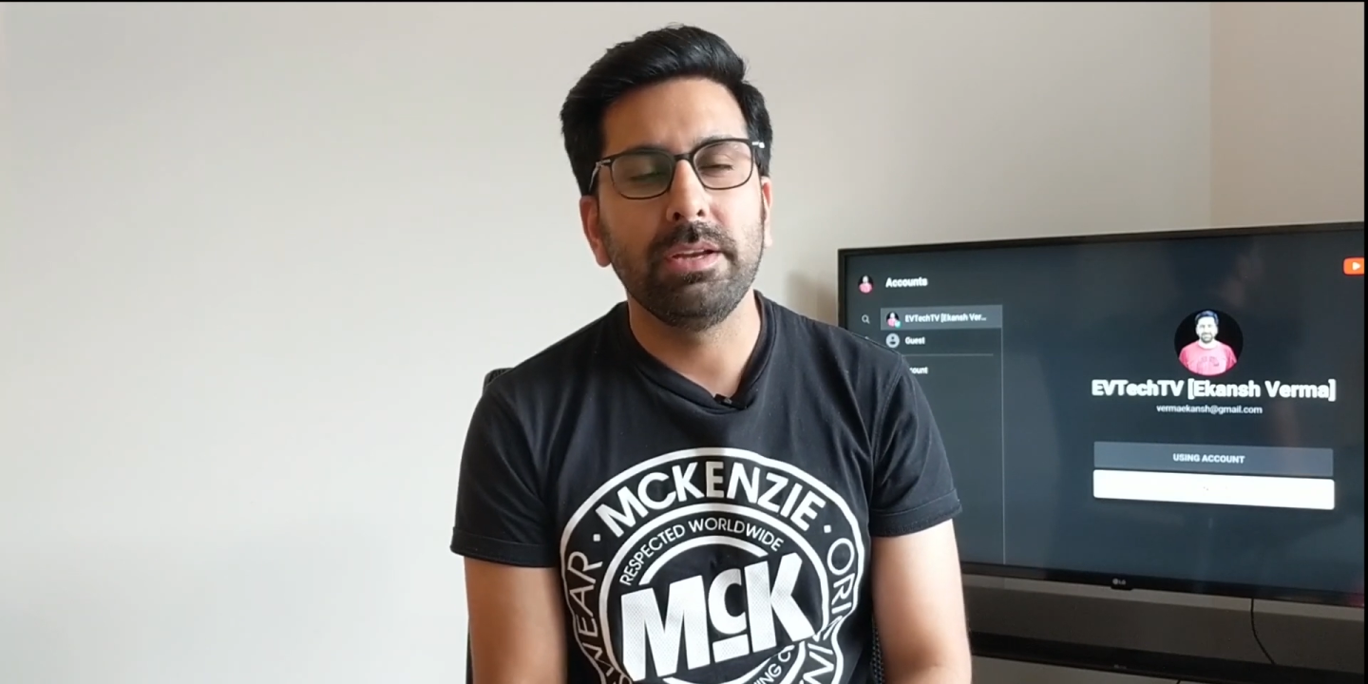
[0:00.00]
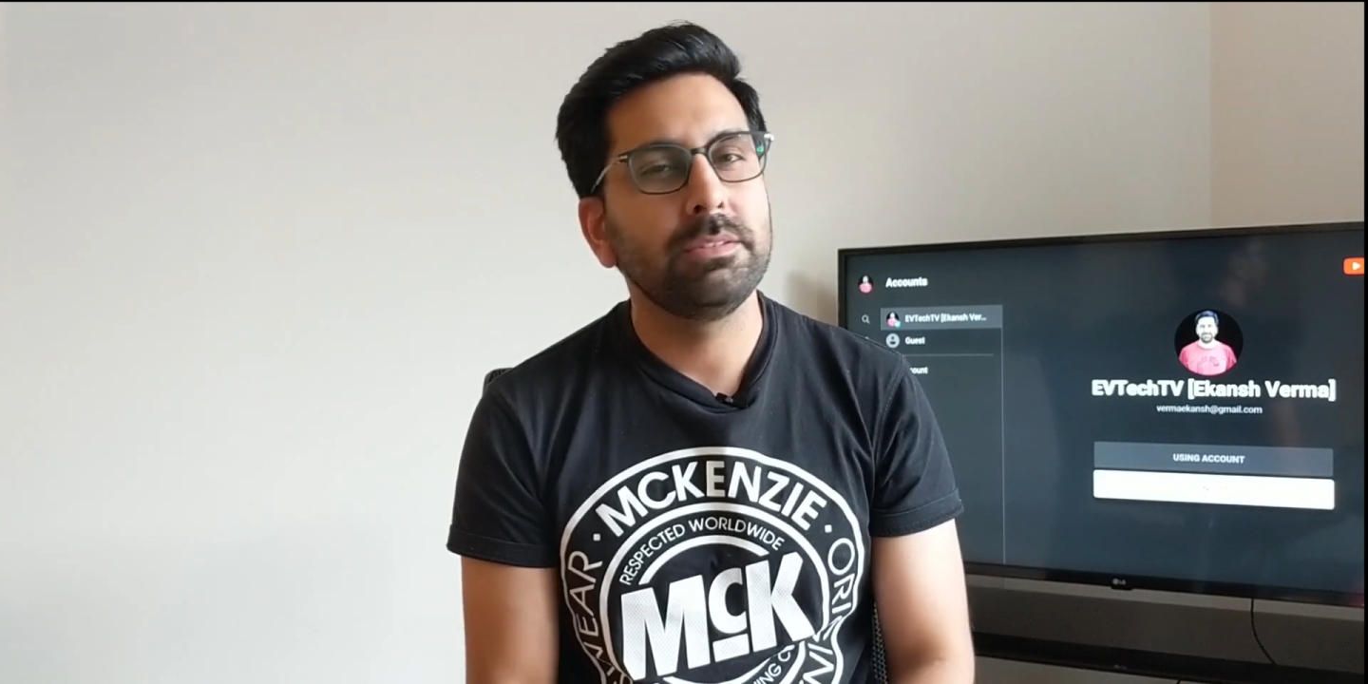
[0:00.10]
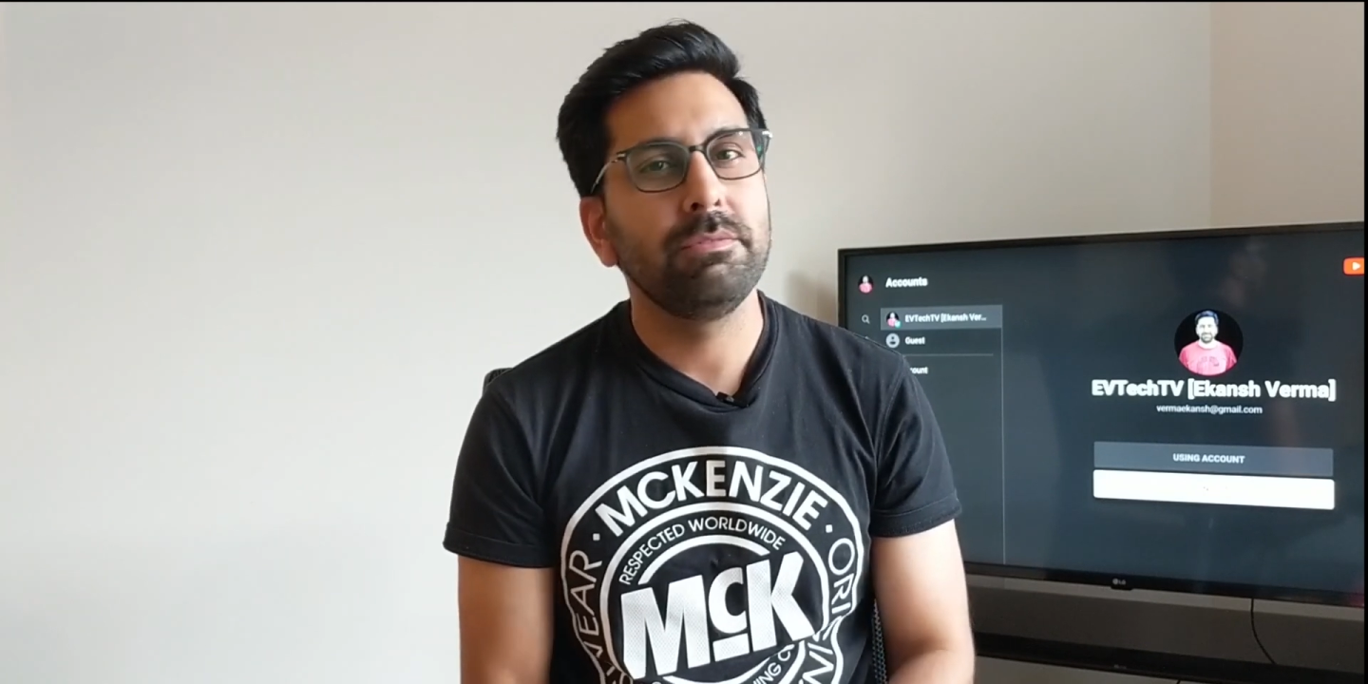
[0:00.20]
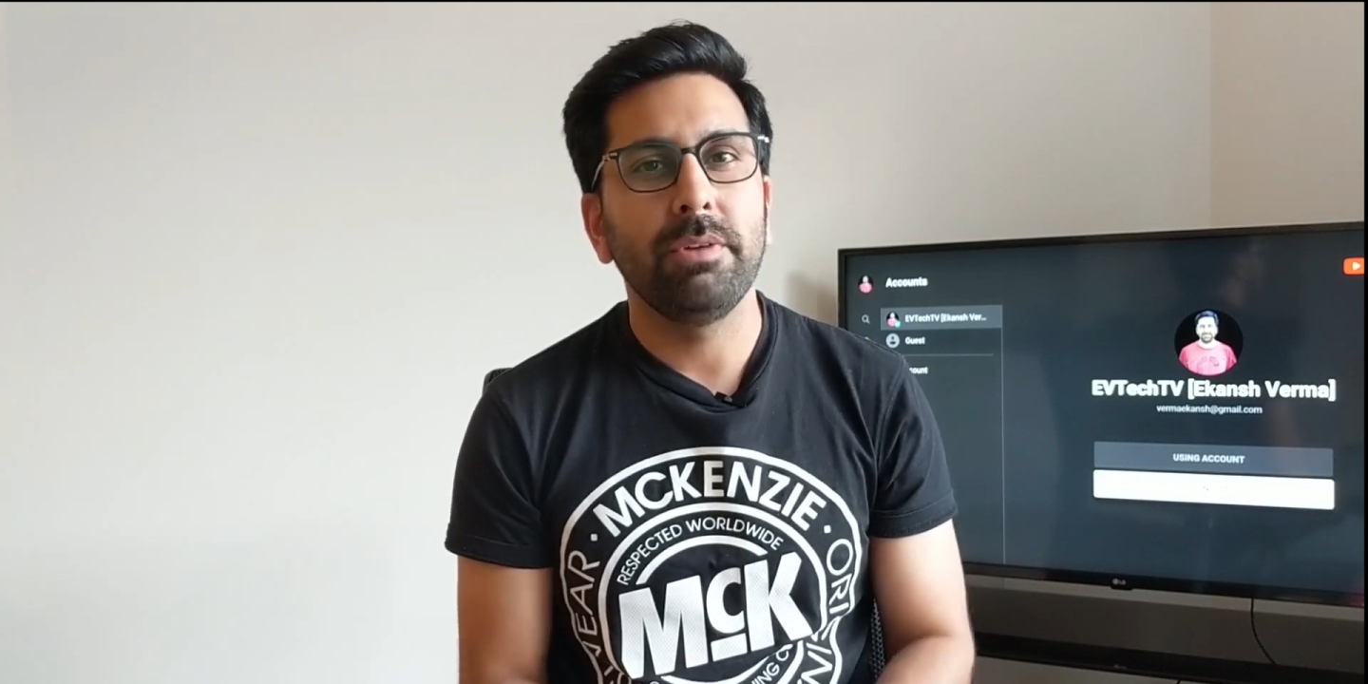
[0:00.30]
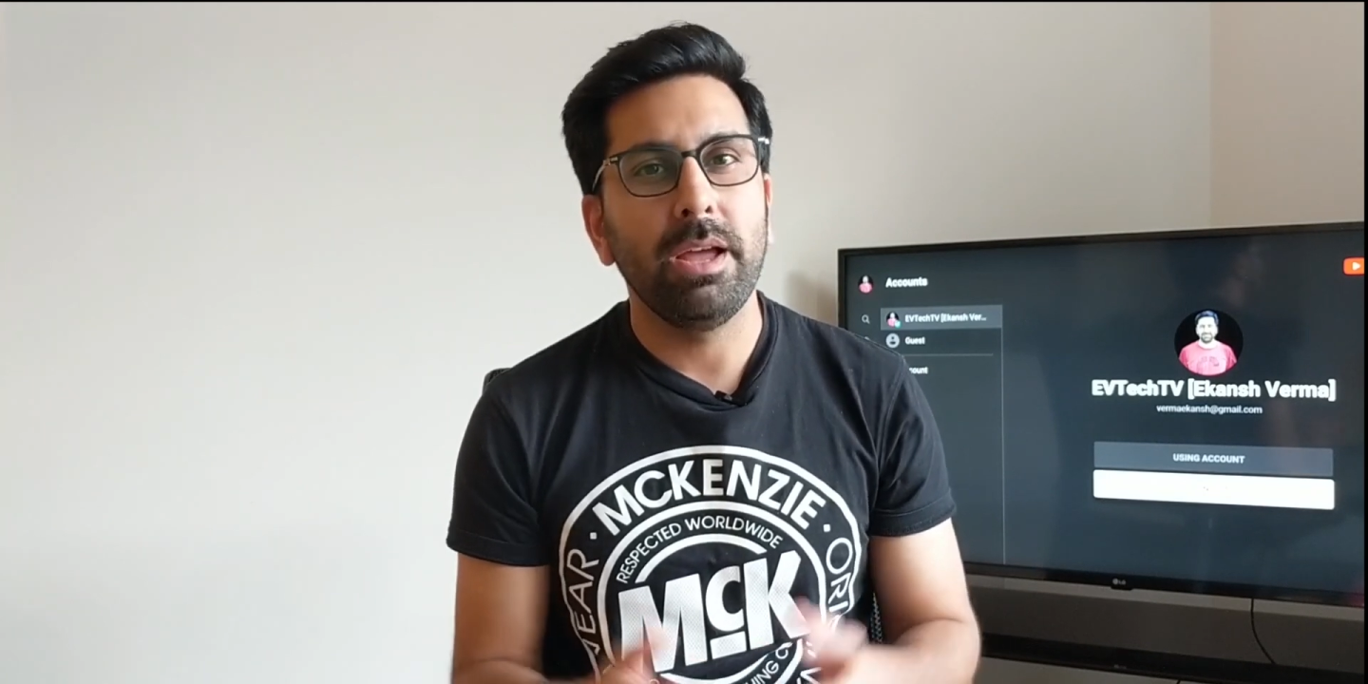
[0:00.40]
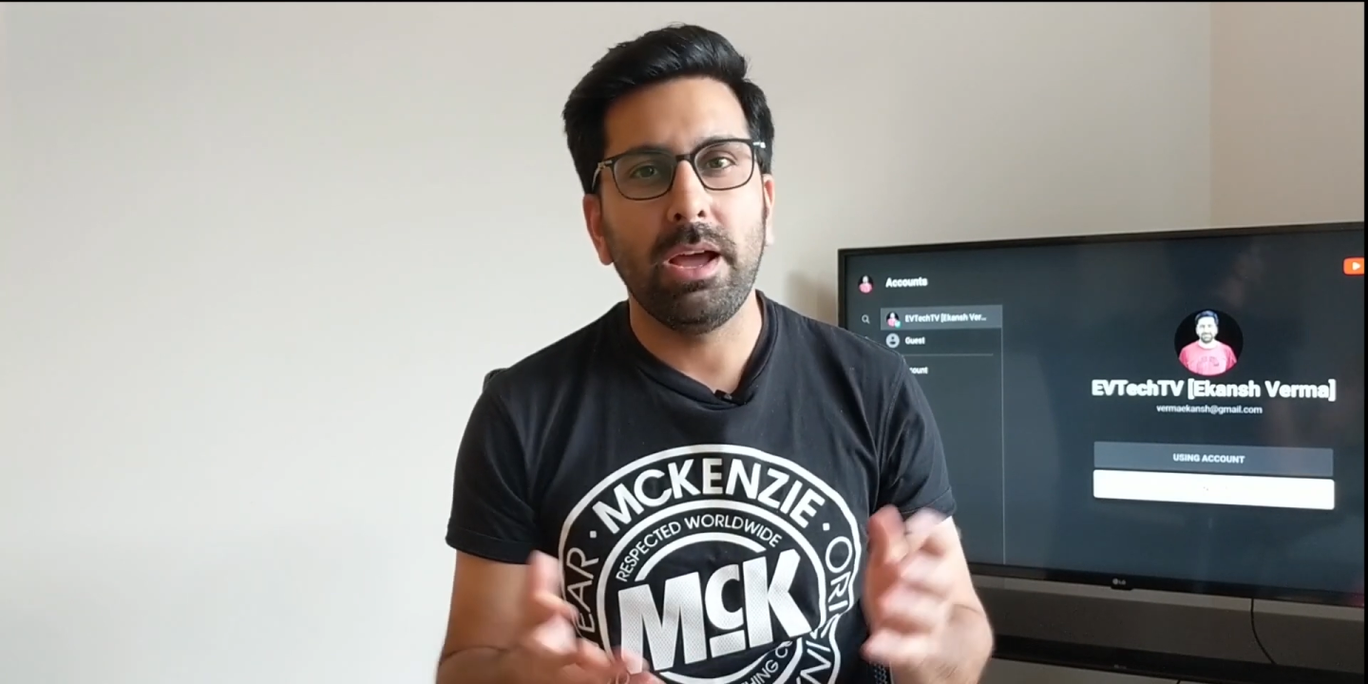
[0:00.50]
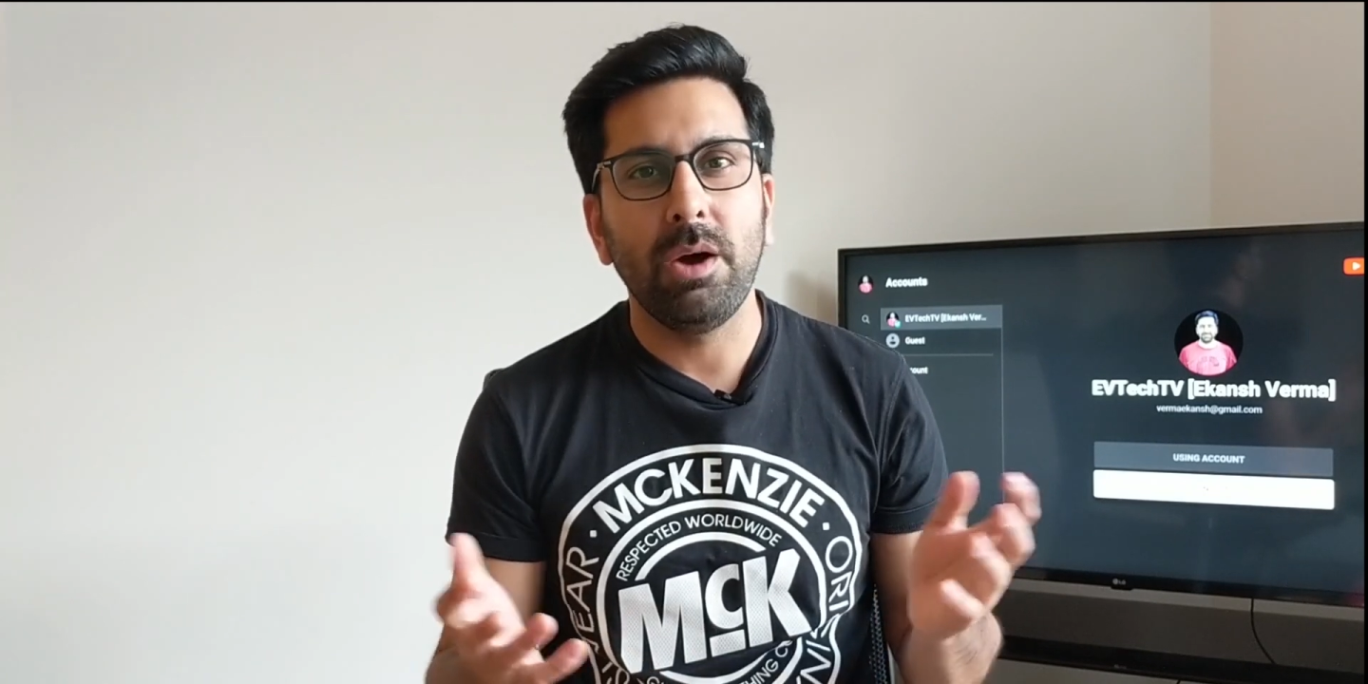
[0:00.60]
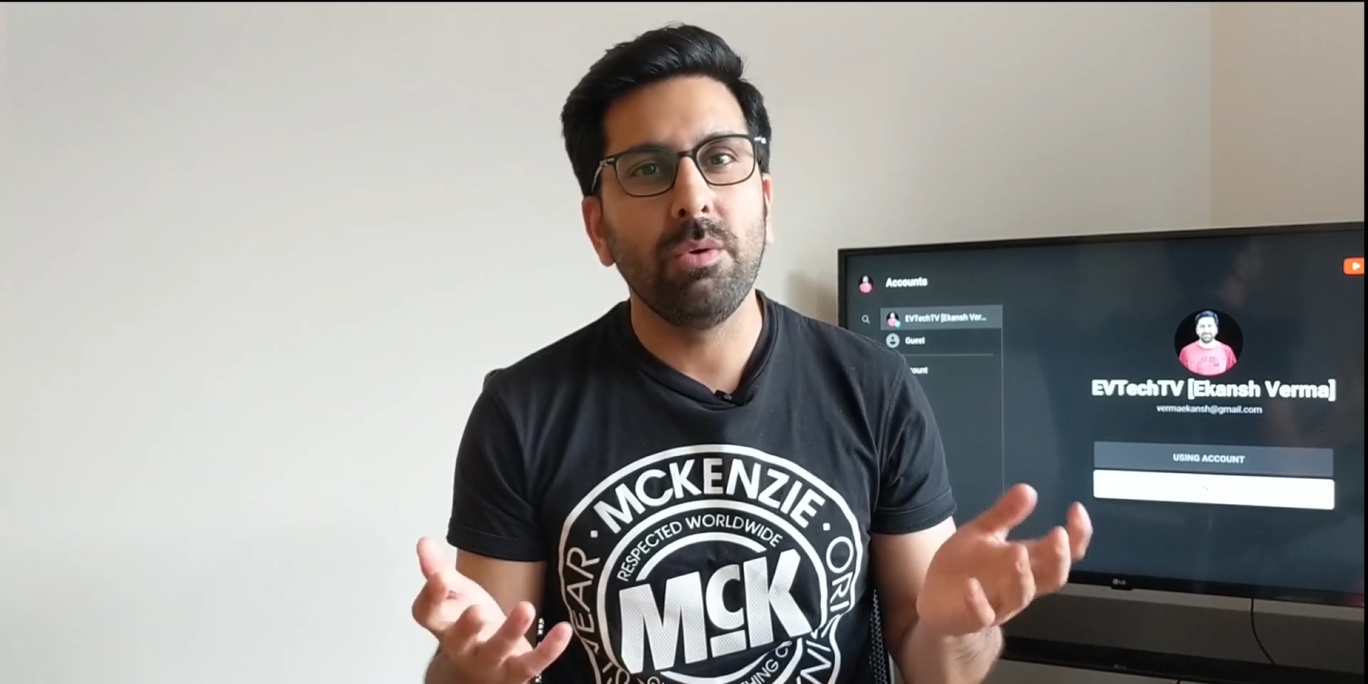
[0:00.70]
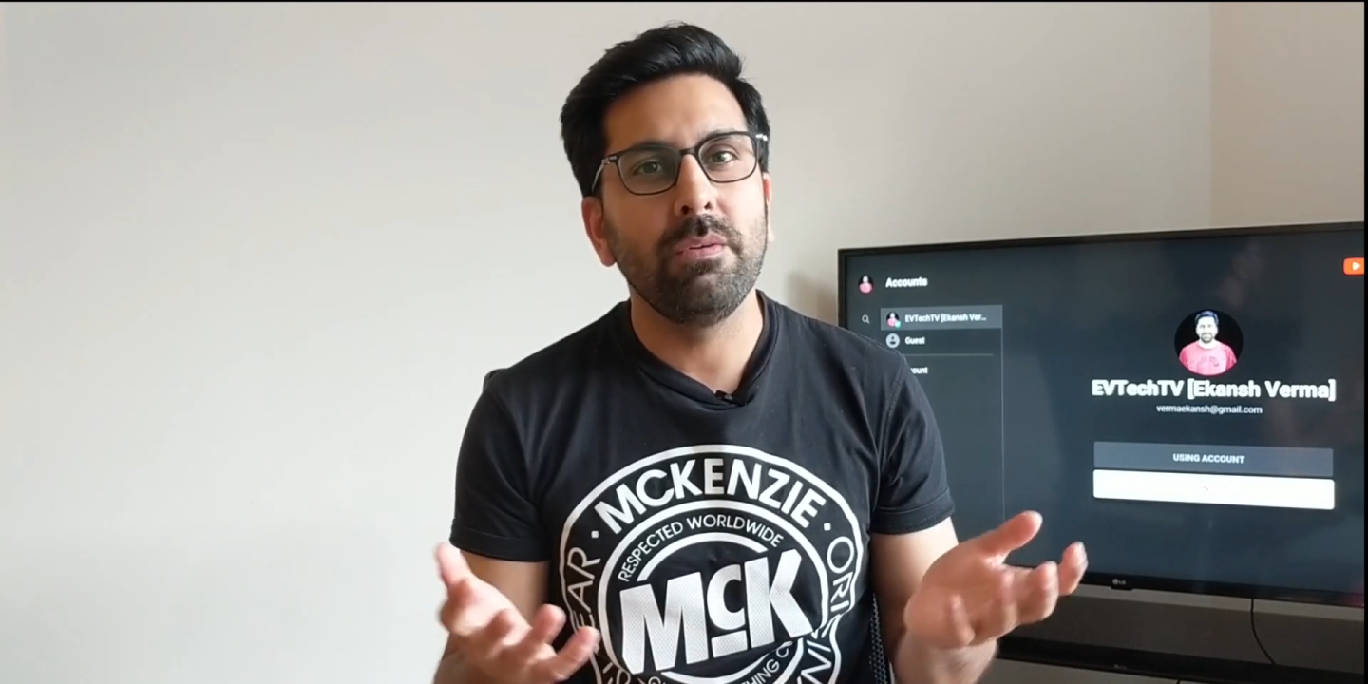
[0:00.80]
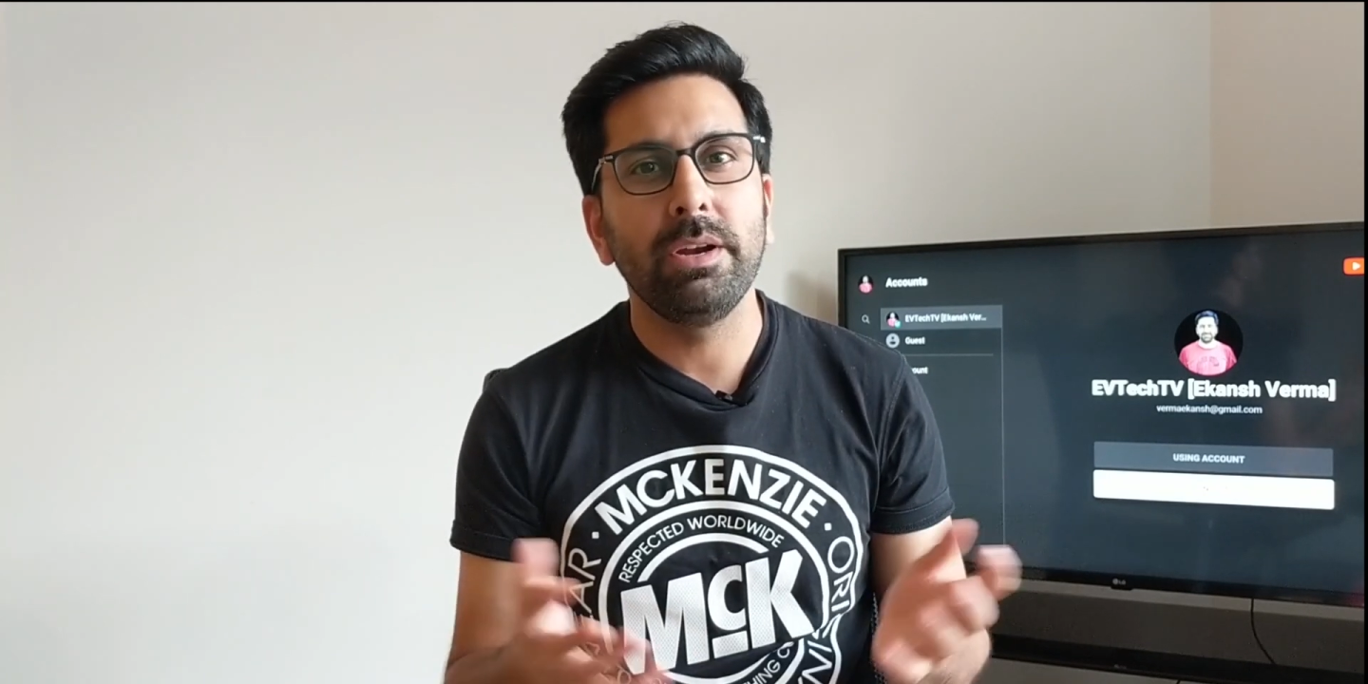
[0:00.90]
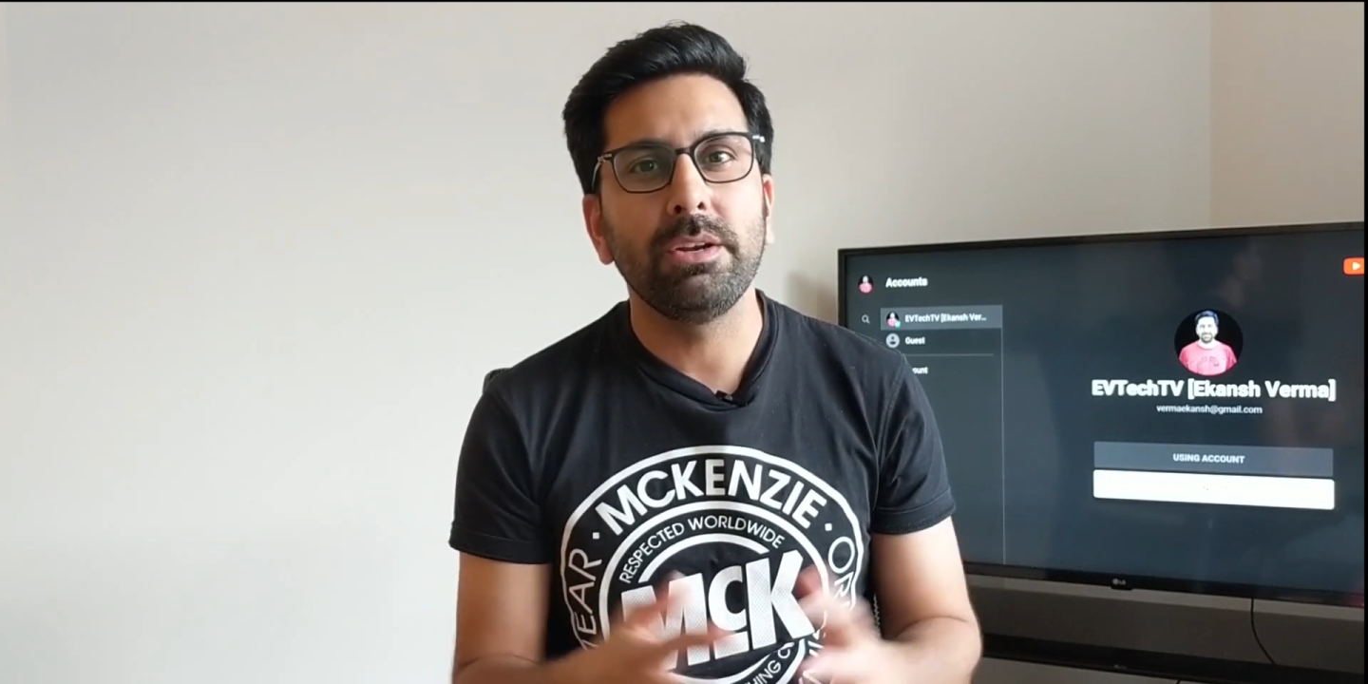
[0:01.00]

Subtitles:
It However,